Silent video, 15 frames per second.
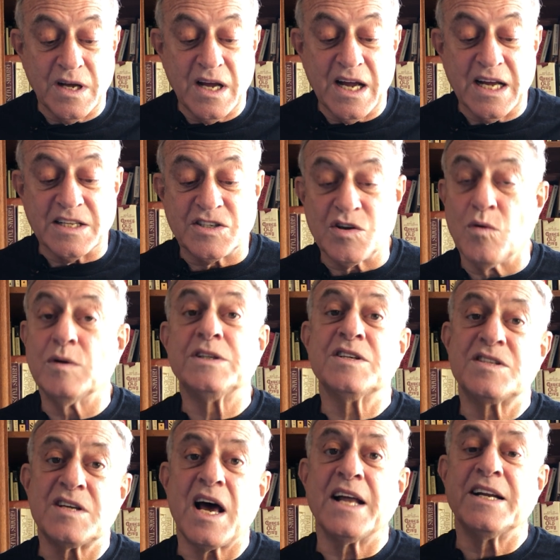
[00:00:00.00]
and so it
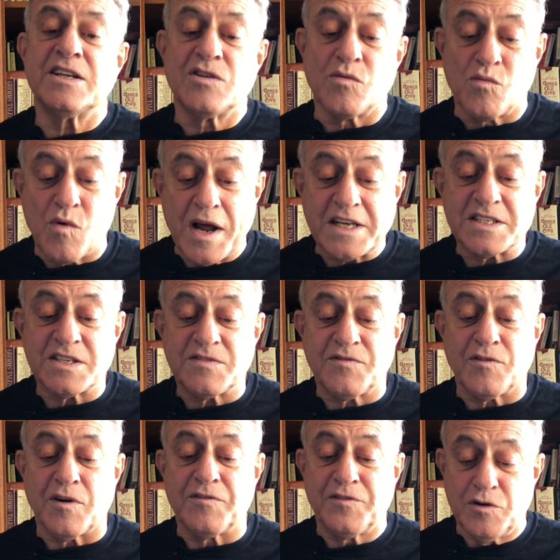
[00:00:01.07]
decided to rest
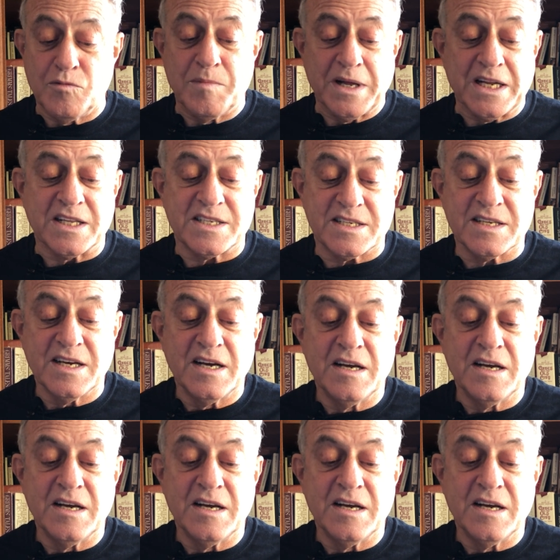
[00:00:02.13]
for a few minutes